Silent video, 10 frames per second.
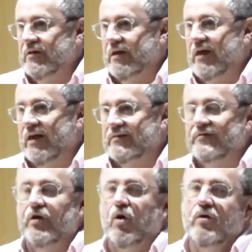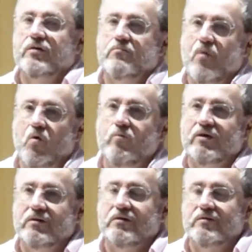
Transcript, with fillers: Okay, so at the moment,